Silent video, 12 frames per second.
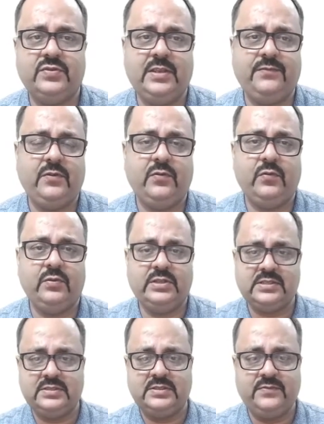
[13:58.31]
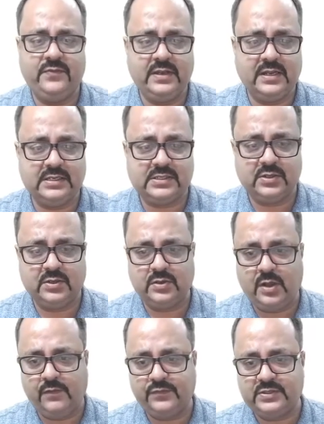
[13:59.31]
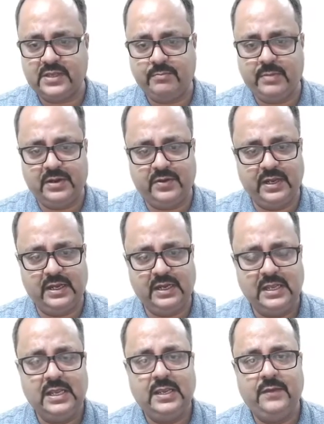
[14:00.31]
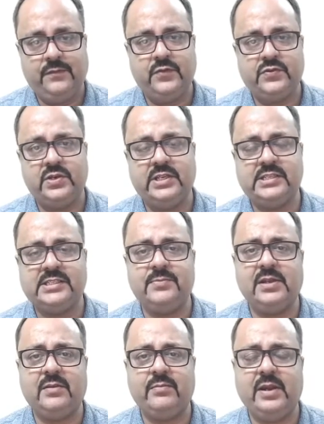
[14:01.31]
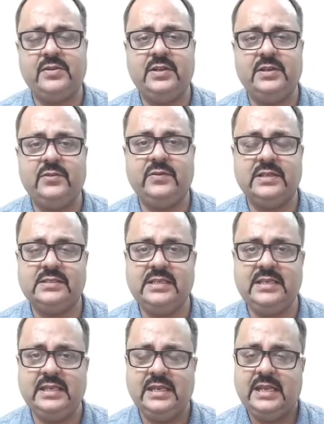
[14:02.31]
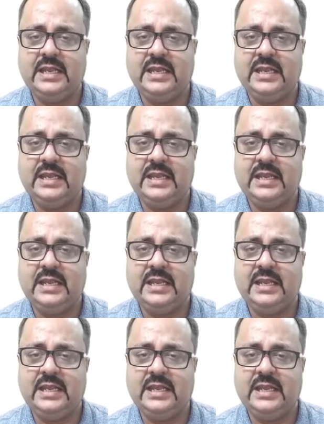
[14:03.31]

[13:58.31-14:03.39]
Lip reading: If you this figure is of same material, if you see dissimilar material, you see